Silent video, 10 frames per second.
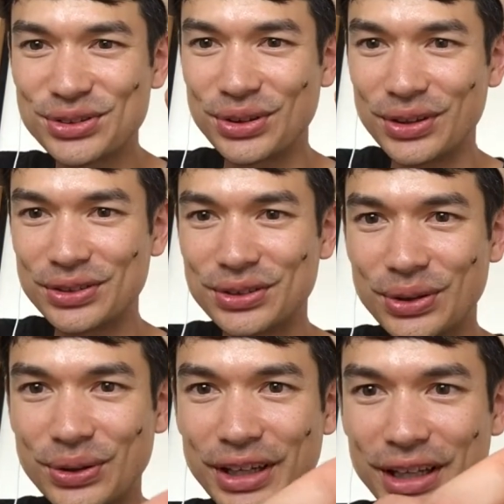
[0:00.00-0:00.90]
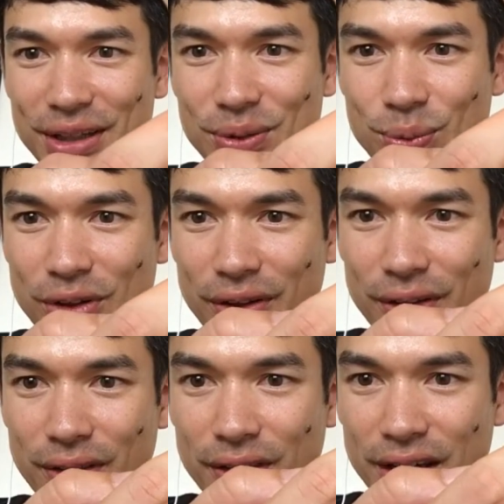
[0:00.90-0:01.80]
so let's go ahead with
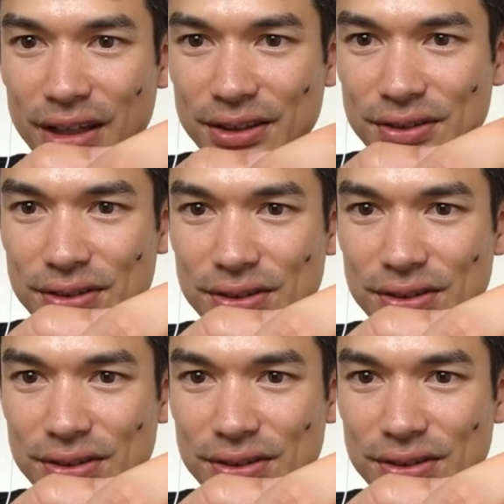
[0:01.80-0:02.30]
that.